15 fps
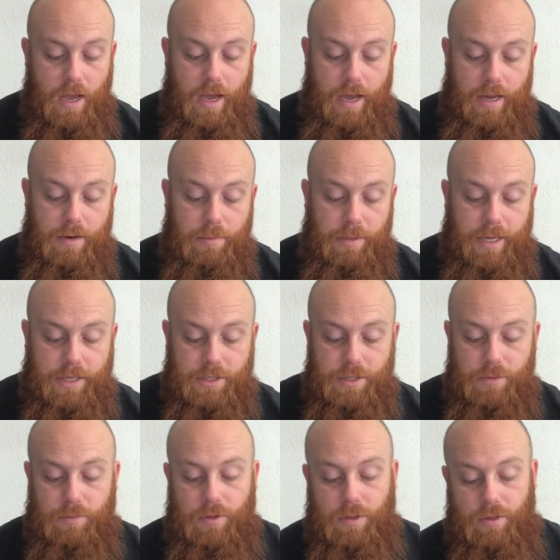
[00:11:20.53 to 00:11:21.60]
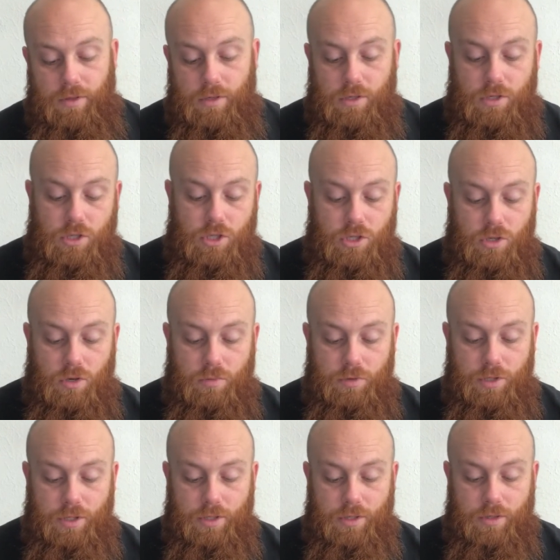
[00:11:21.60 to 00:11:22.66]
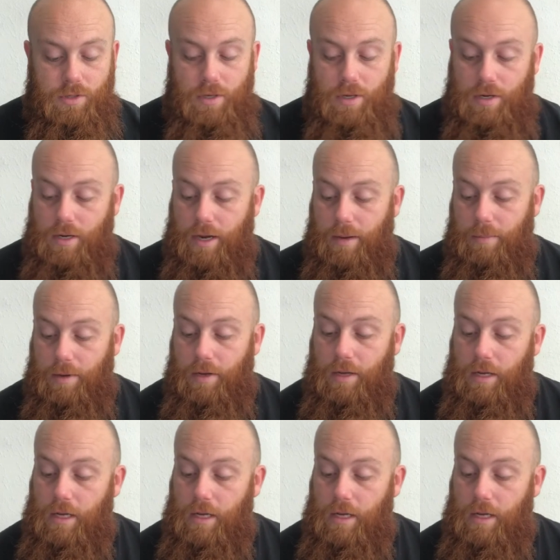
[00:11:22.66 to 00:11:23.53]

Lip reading: and a Black Shield with Storm Shield and Thunderhammer.